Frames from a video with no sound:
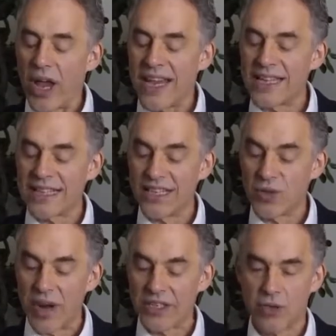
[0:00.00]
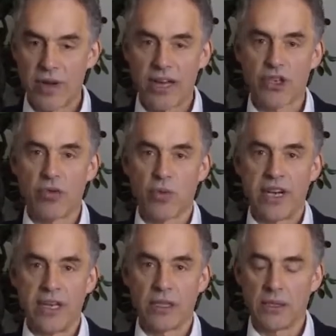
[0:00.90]
Is his resurrection
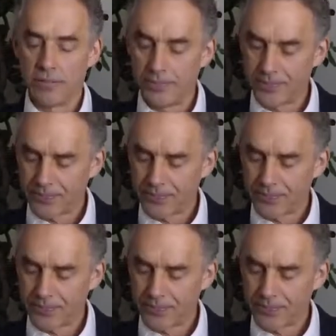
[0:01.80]
real?